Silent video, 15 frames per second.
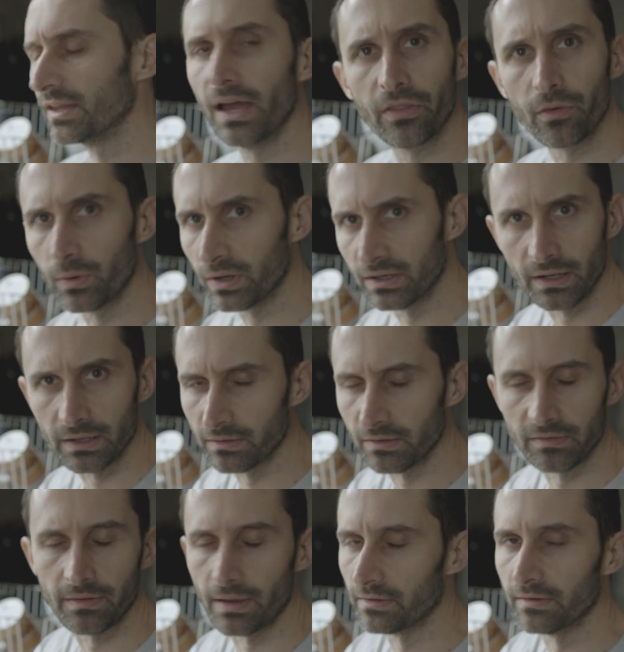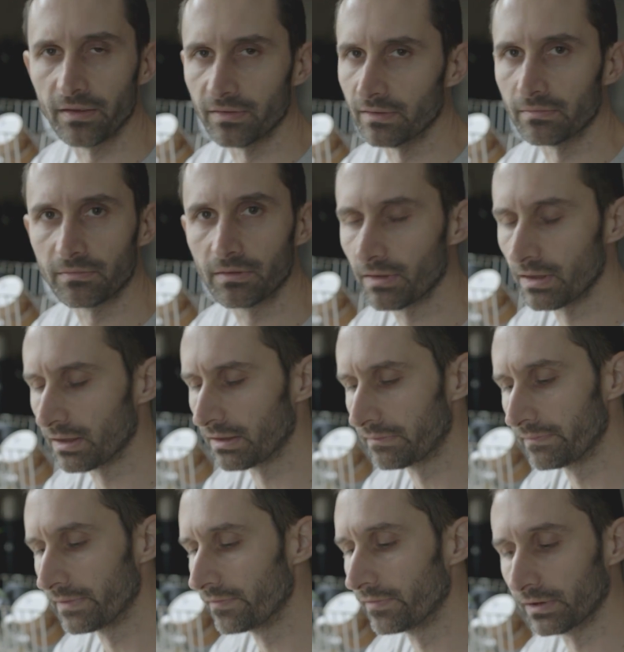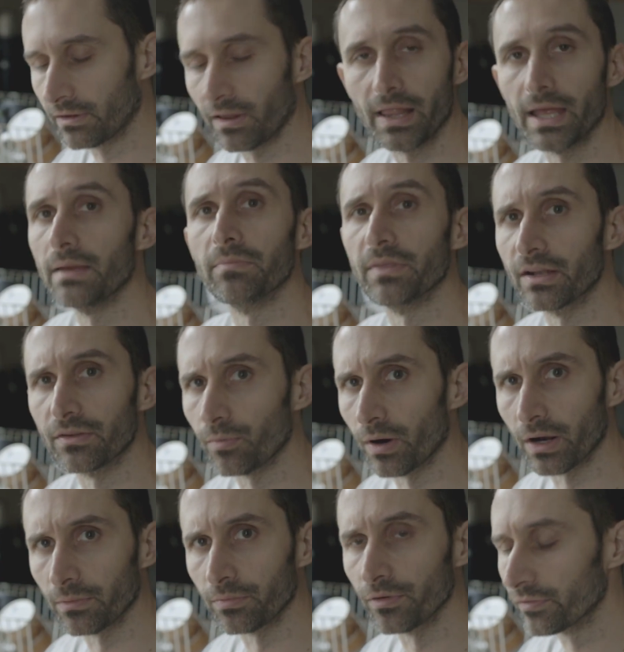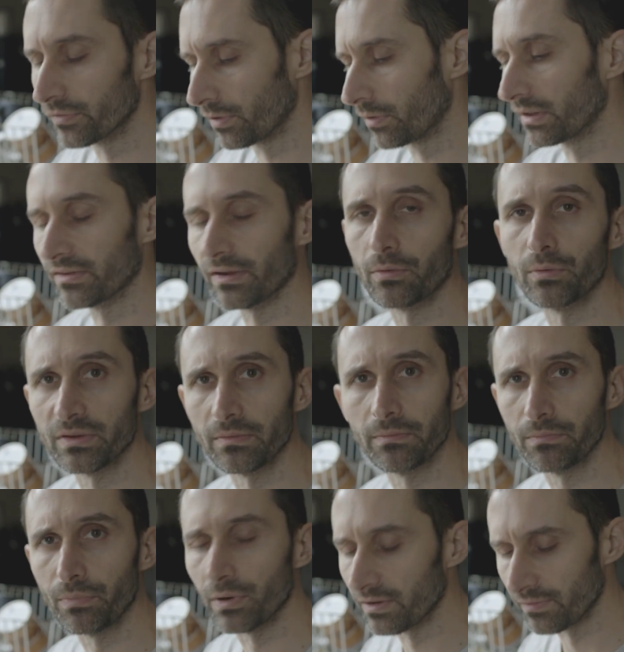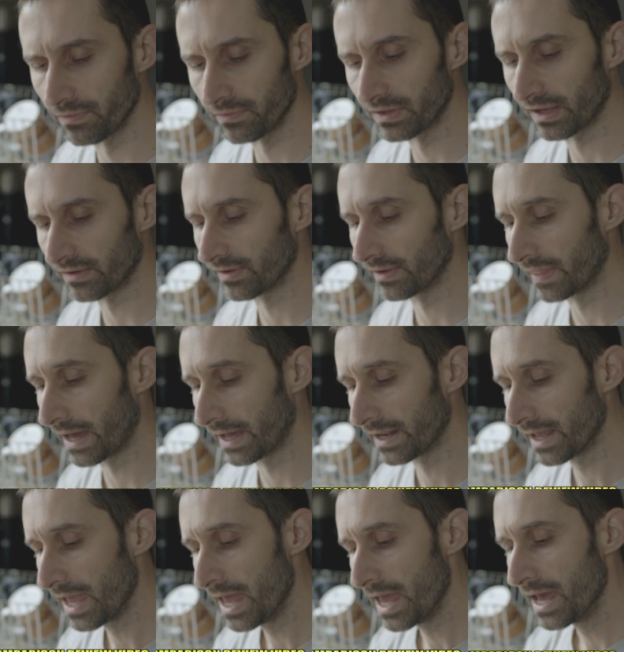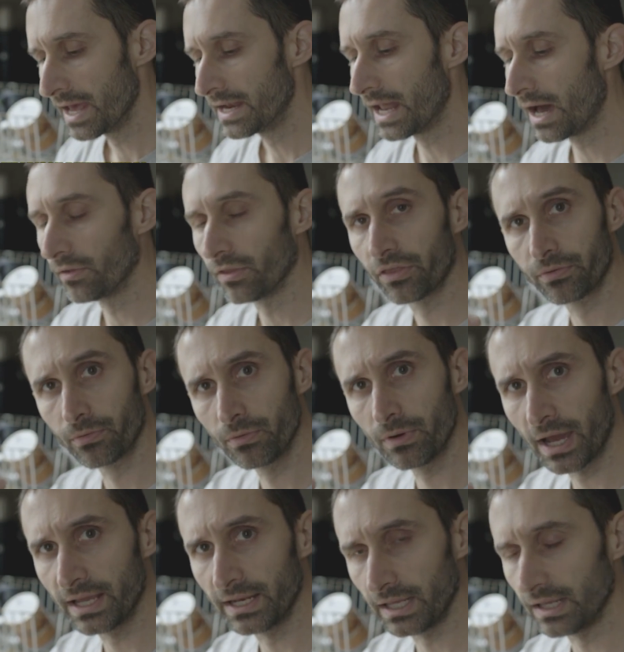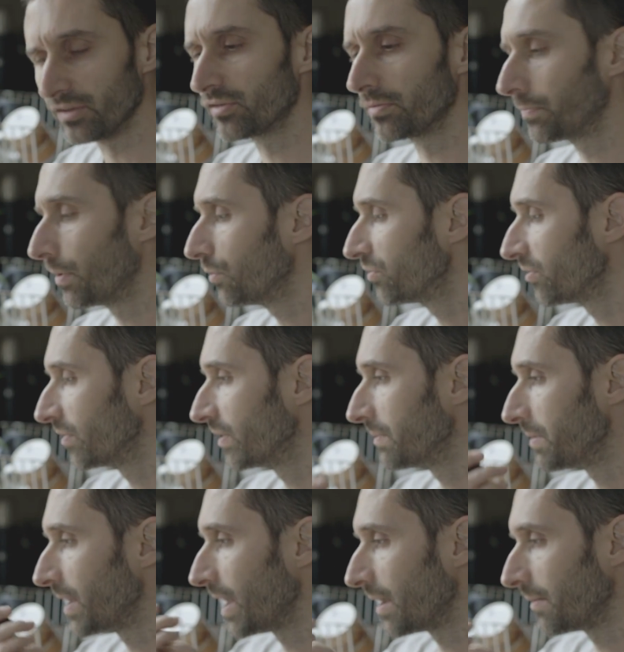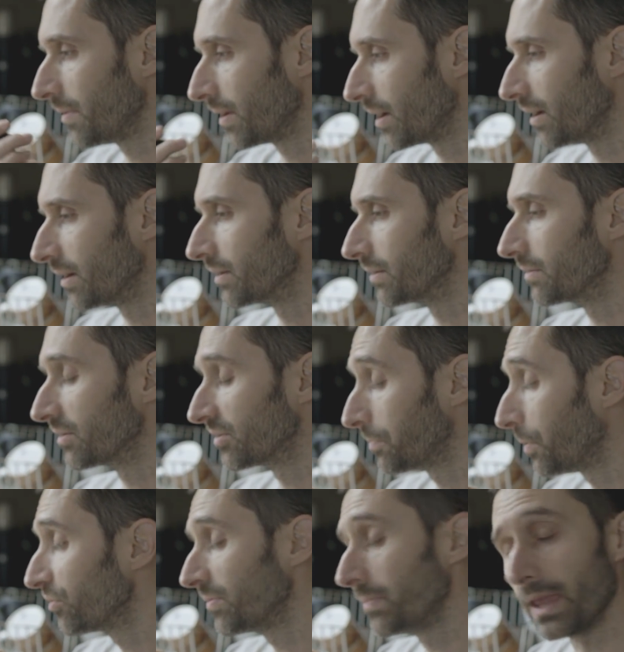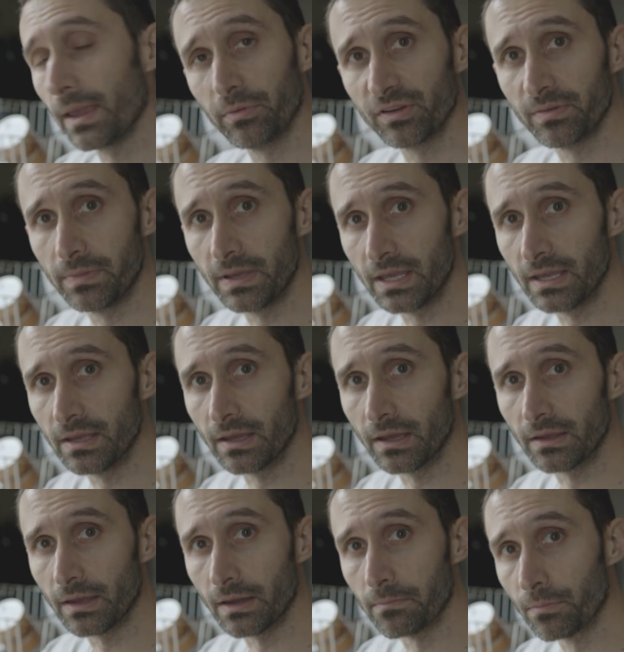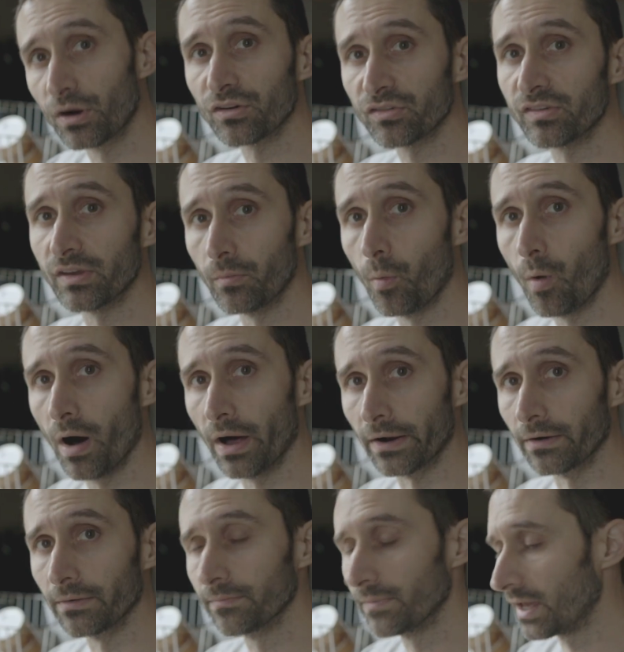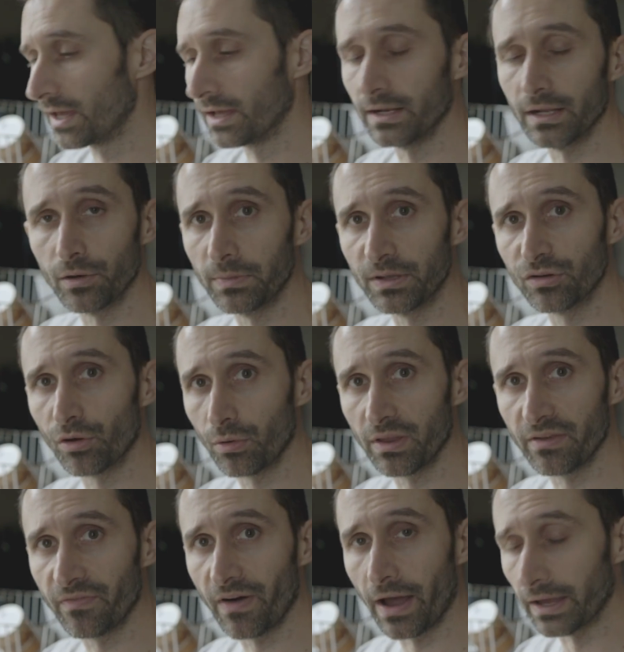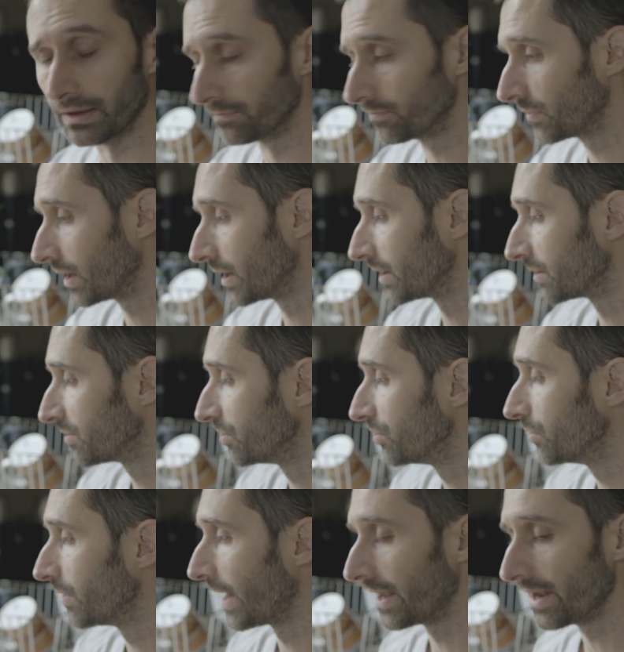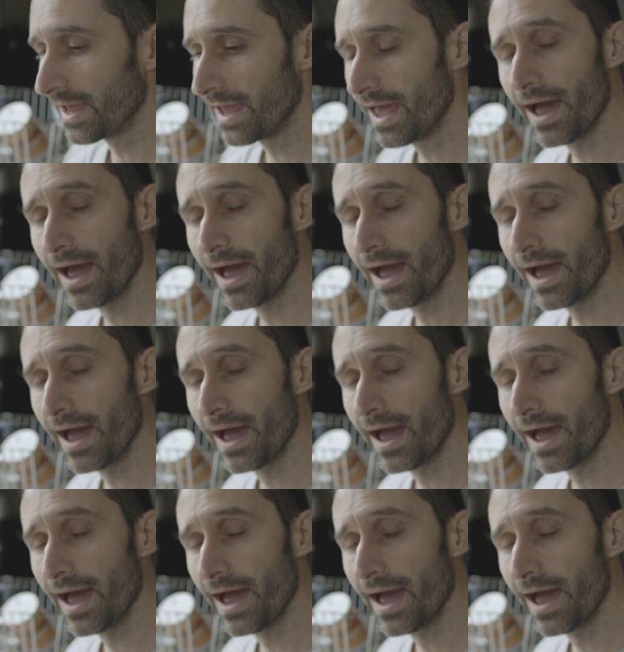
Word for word: The other one, it just it doesn't even claim that it's waterproof, so it's like, what's the point of even testing that? Now, the Thrunite is supposedly be, uh, is supposed to be able to be immersed in water, and it'll be totally fine uh, to do that.